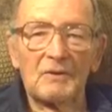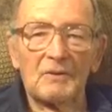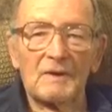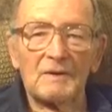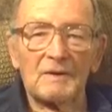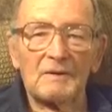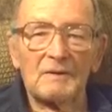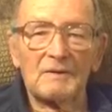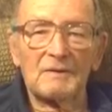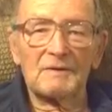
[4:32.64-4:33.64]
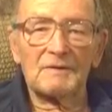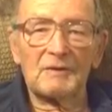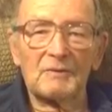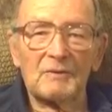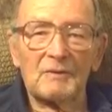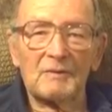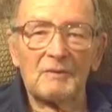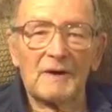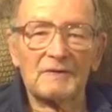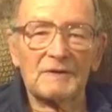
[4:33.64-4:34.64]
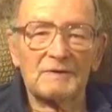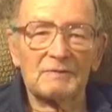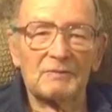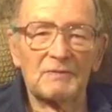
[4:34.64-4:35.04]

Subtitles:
When something about this,